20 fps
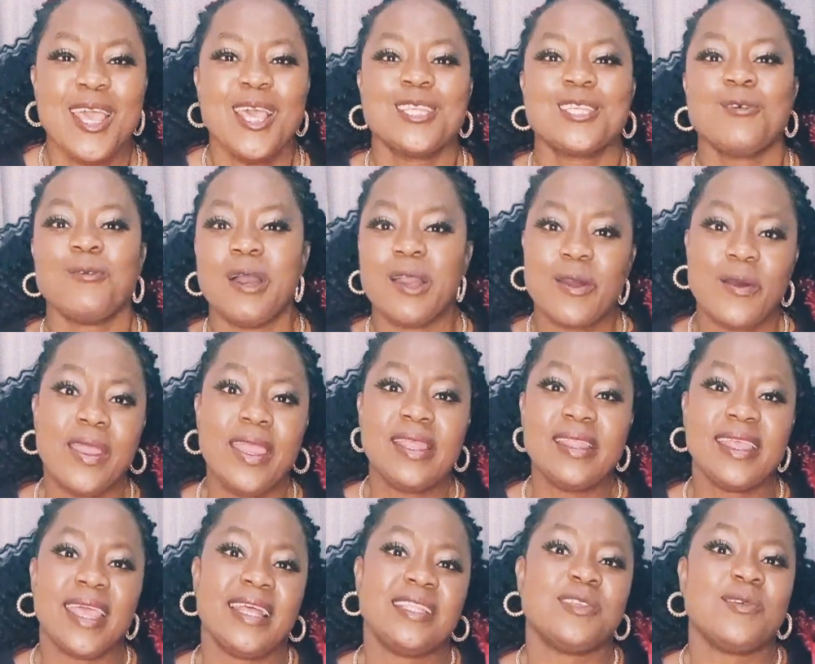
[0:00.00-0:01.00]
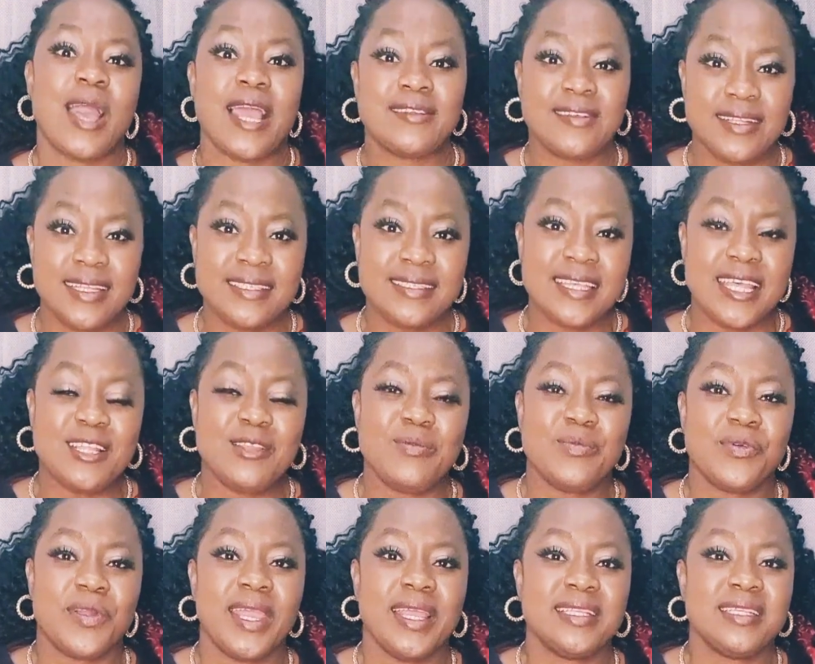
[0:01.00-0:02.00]
So we're going there to actually
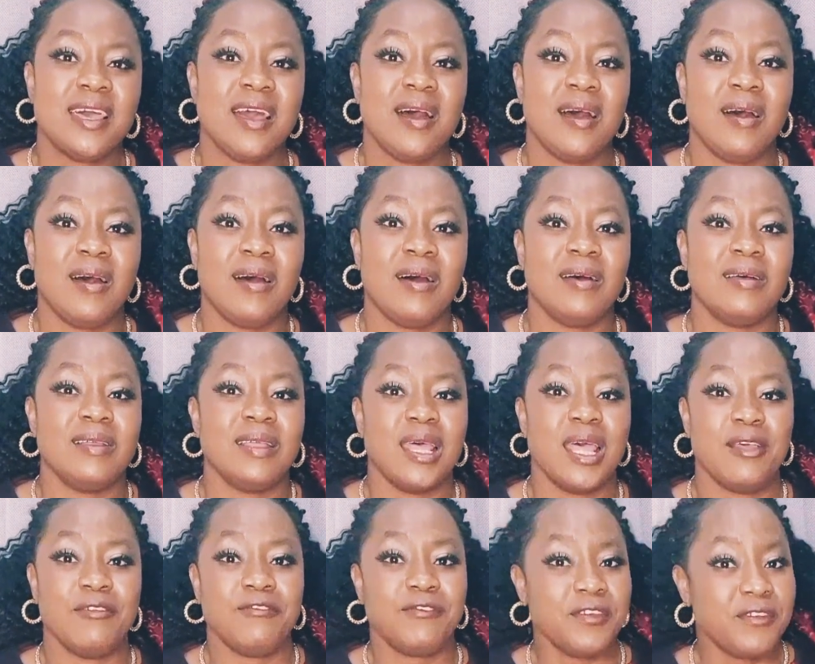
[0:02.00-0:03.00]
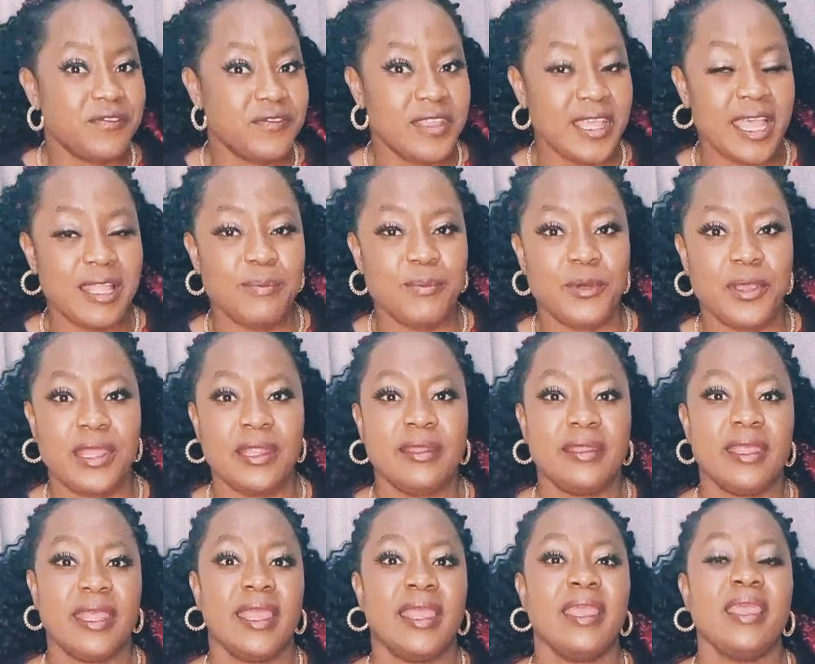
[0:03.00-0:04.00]
celebrate her 50th
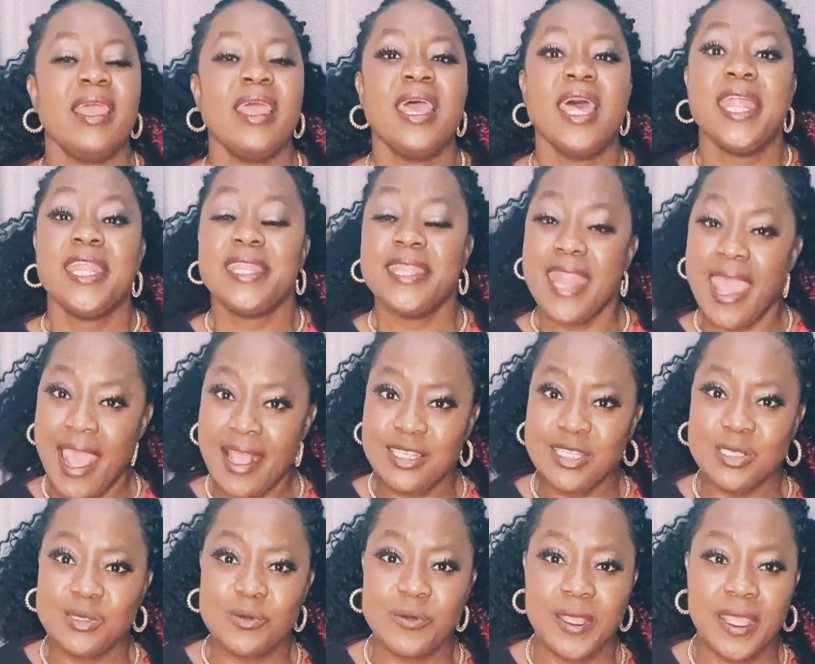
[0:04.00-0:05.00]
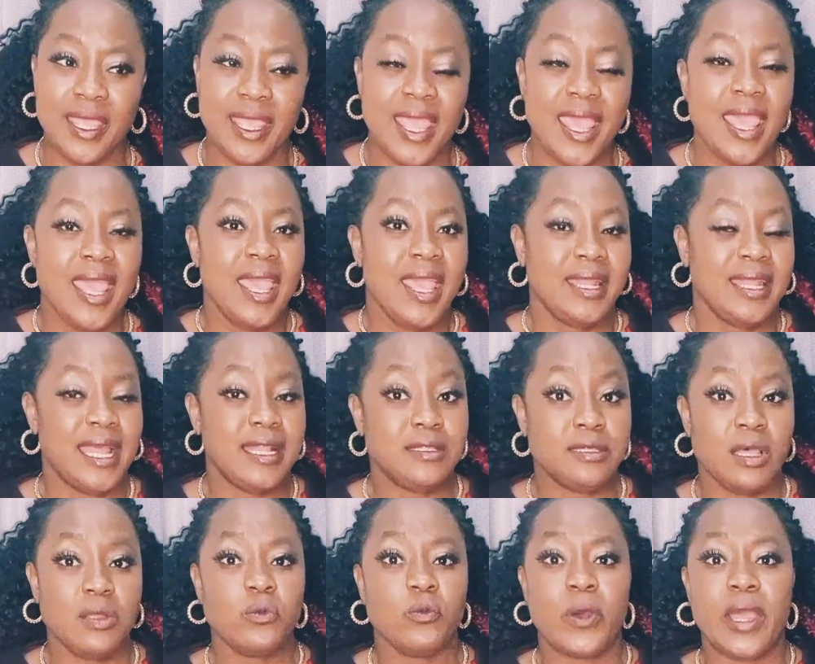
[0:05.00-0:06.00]
birthday next week, and I
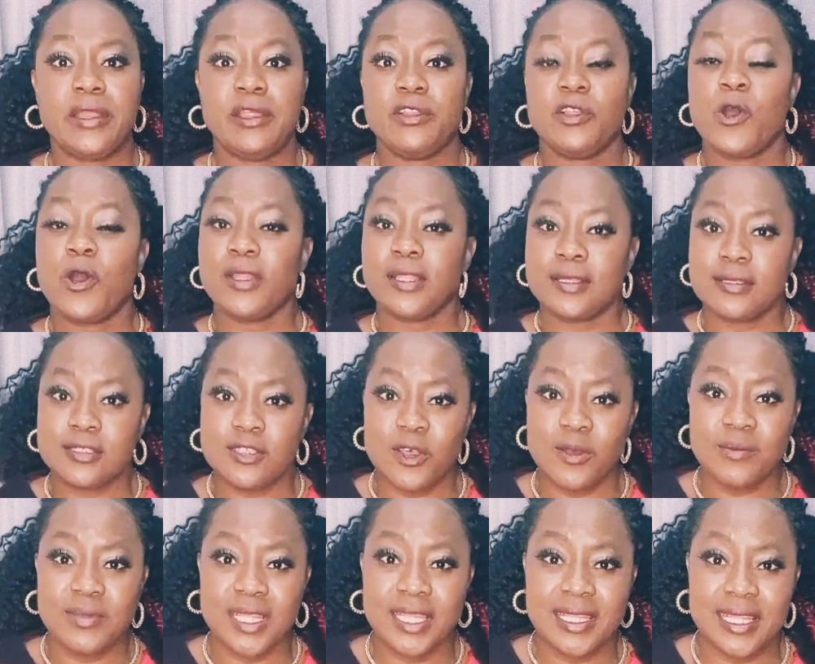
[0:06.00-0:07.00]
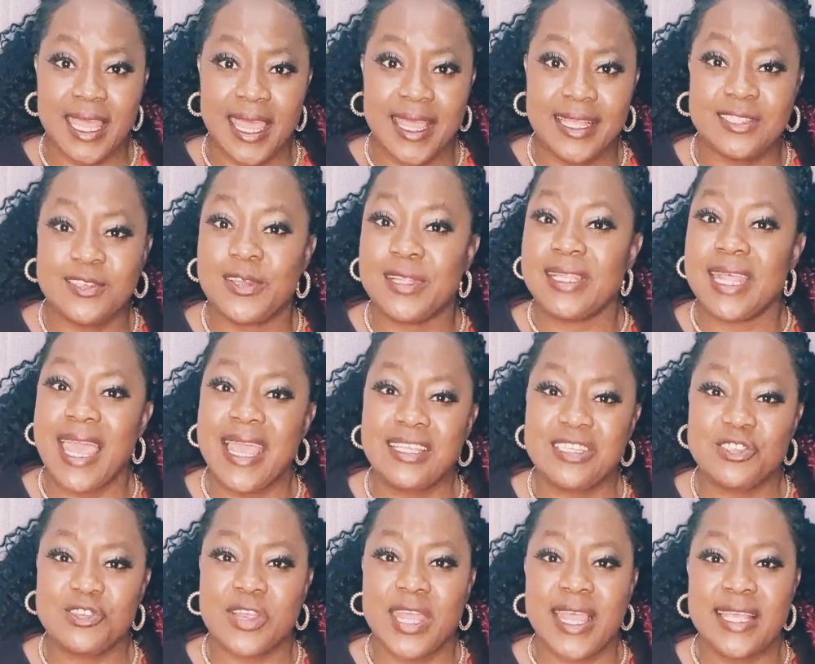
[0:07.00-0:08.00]
thought, why not order something nice or a
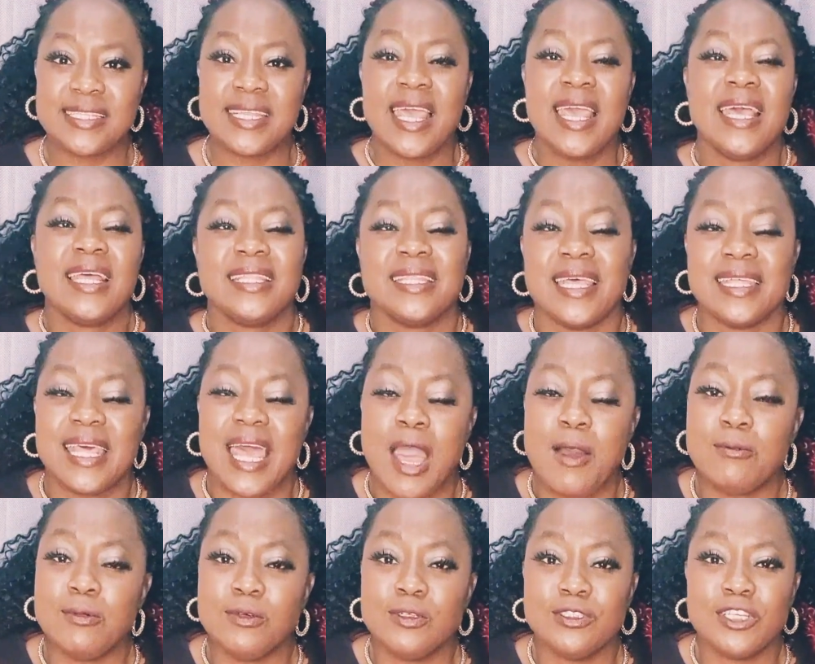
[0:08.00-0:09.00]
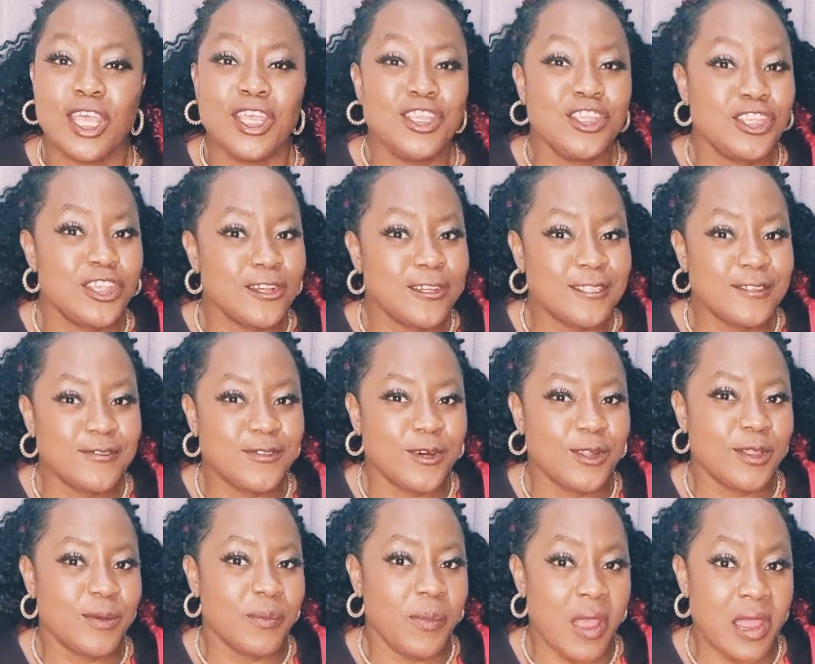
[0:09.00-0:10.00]
nice dress that I would use for
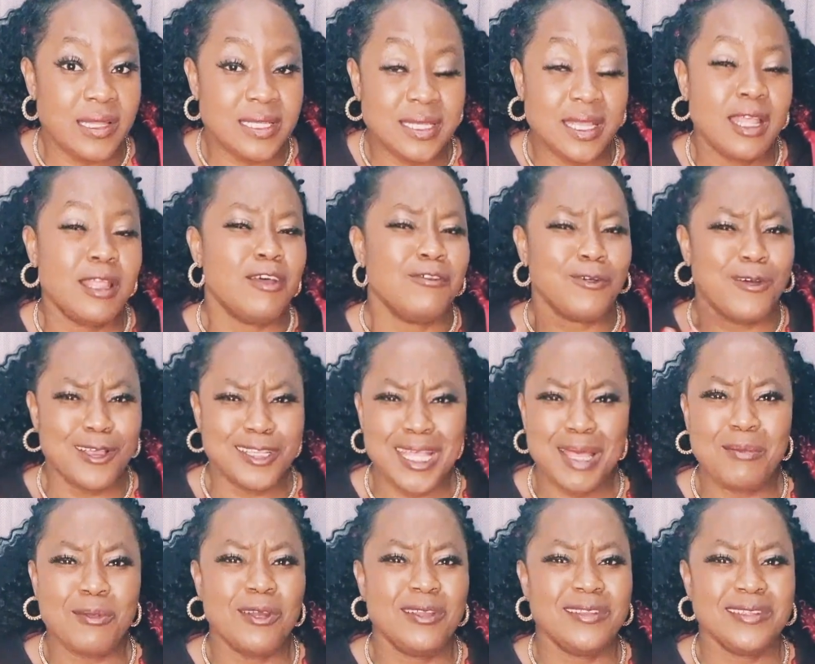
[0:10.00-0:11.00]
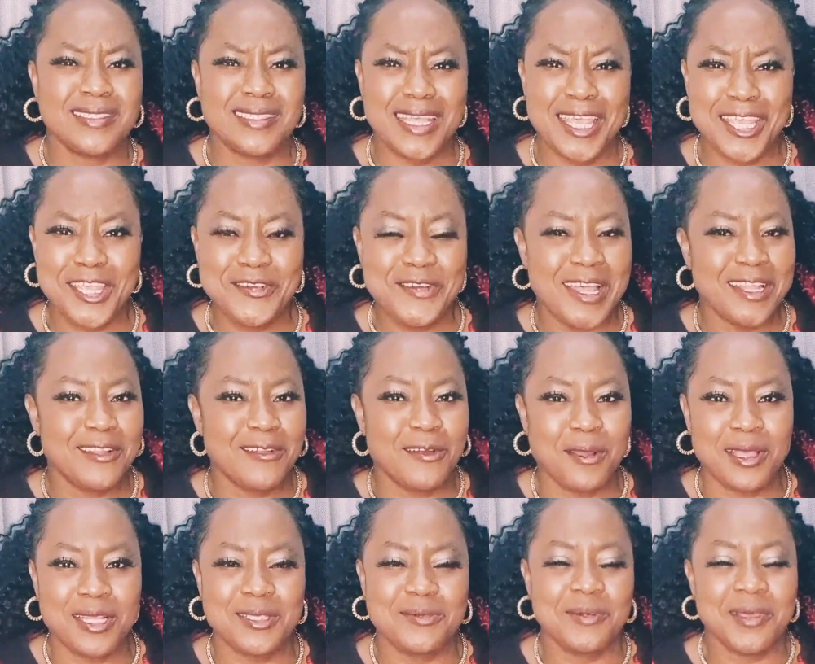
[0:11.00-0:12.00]
the party. And of course I'm going to take you
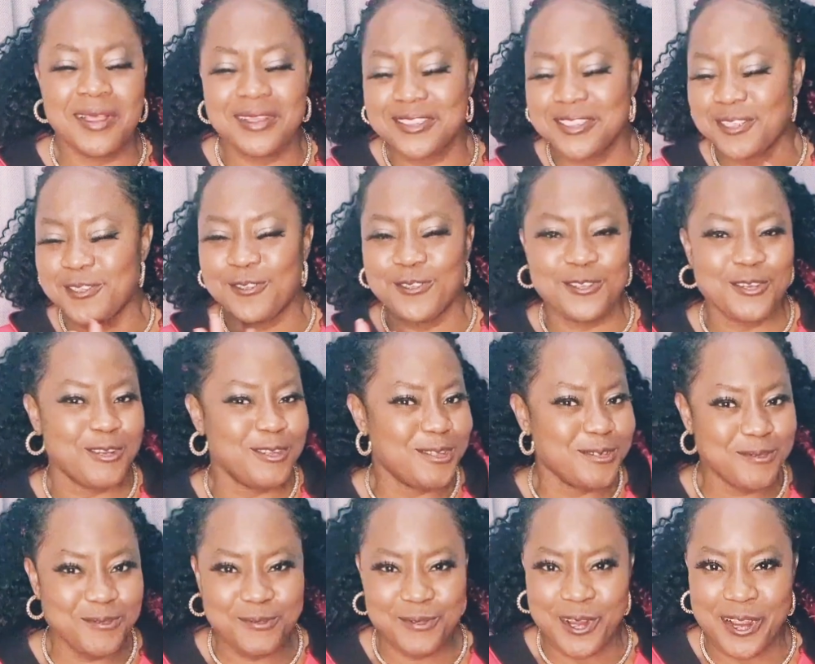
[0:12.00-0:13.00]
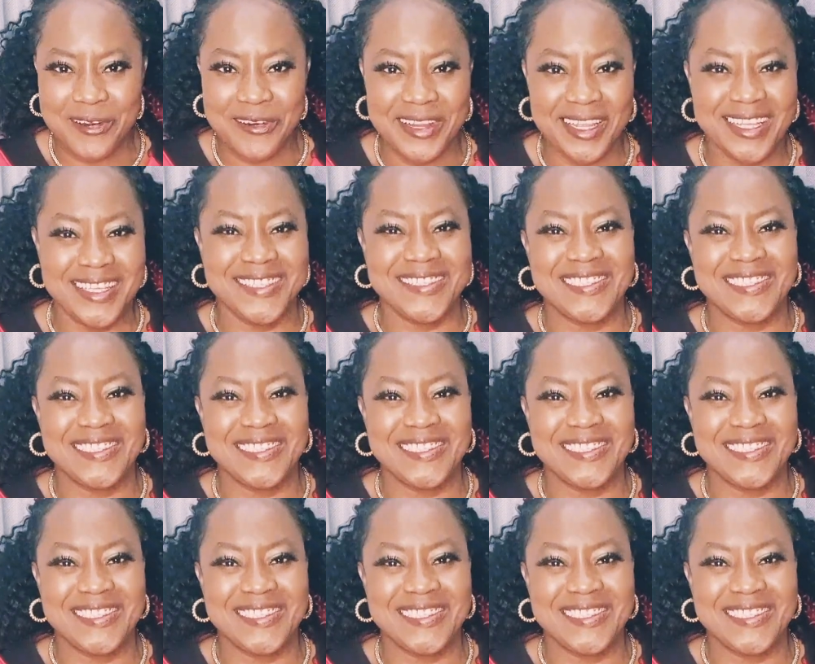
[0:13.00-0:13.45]
along as well, so don't worry.